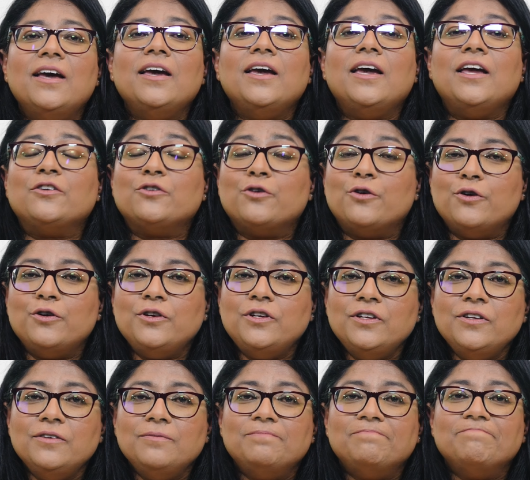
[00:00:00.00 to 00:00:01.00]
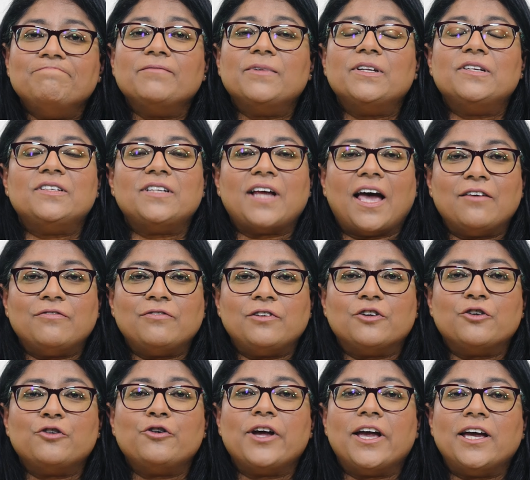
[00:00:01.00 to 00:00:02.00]
it could stifle
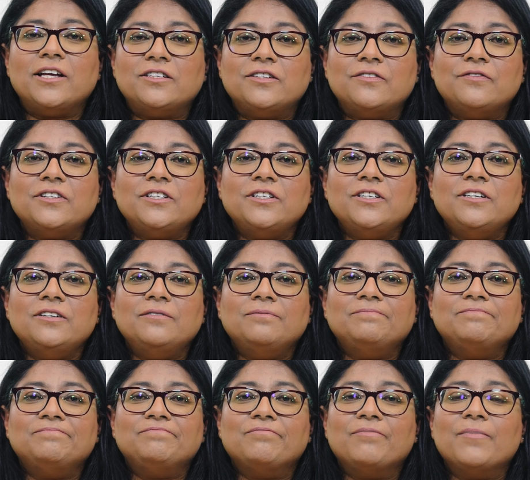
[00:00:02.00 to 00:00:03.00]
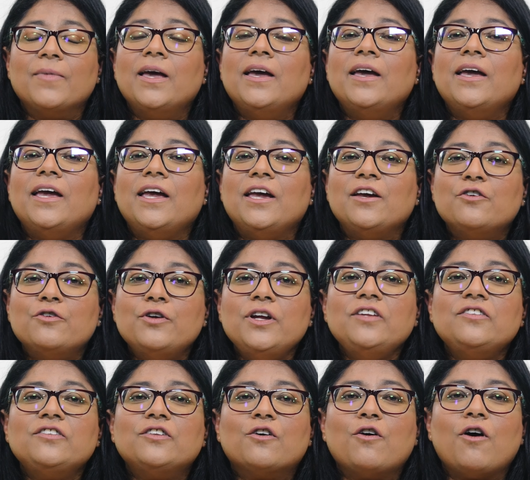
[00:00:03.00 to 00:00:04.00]
creativity,
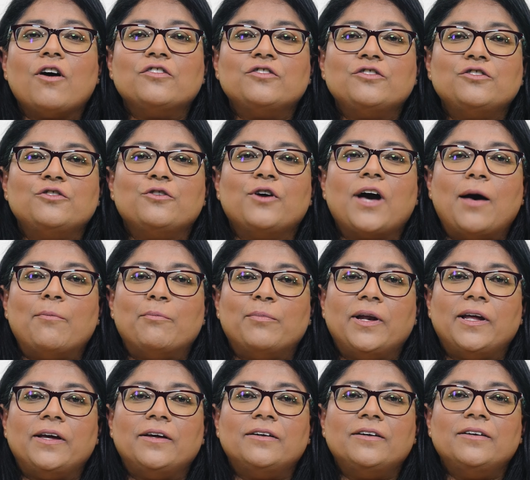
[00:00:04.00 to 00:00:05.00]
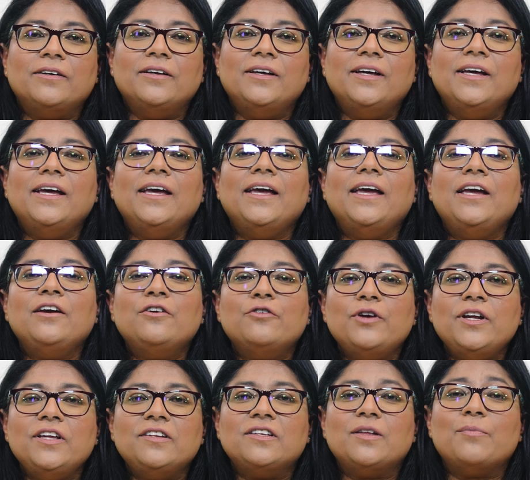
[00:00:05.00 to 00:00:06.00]
increase the cost to company,
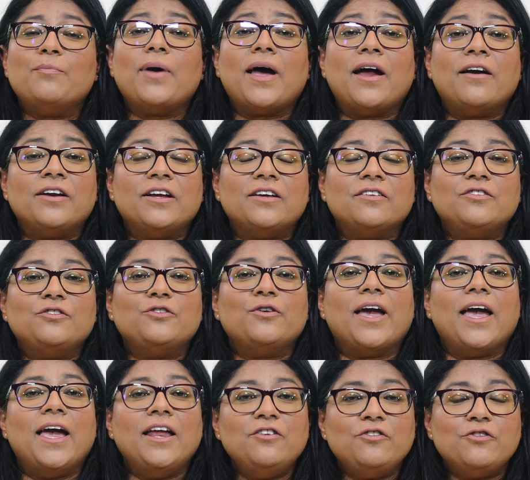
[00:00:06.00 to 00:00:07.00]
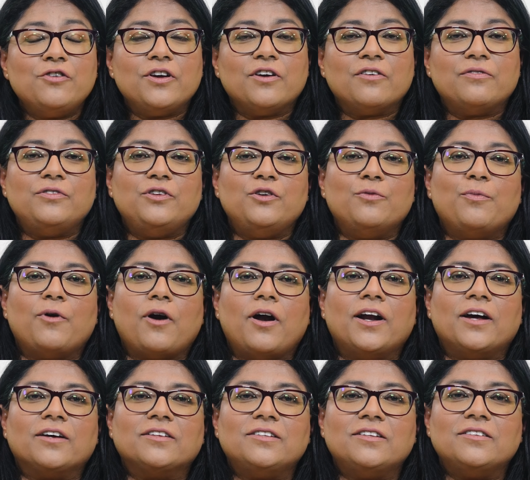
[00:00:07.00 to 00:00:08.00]
increase the barriers to entry of new
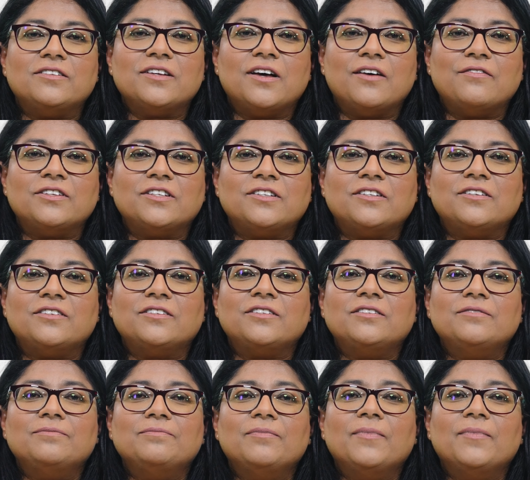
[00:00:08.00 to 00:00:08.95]
products and services,